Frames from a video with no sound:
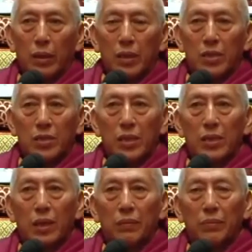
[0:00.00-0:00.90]

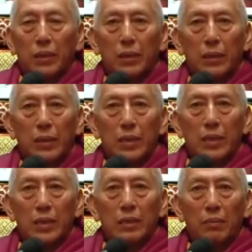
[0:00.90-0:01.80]
instead of
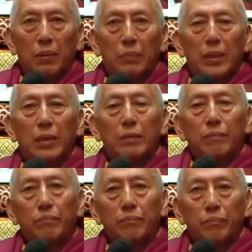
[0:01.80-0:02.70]
developing
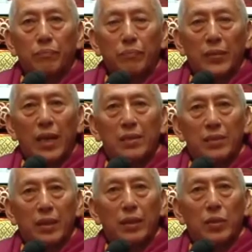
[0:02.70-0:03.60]
the
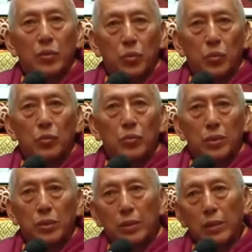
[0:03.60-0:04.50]
external
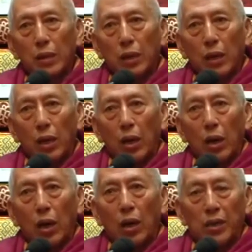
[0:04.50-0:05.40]
tools
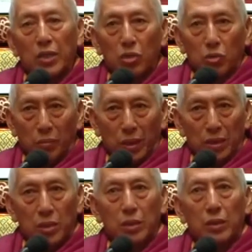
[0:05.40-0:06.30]
or
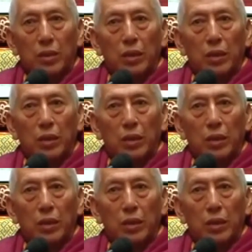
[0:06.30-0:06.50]
instruments.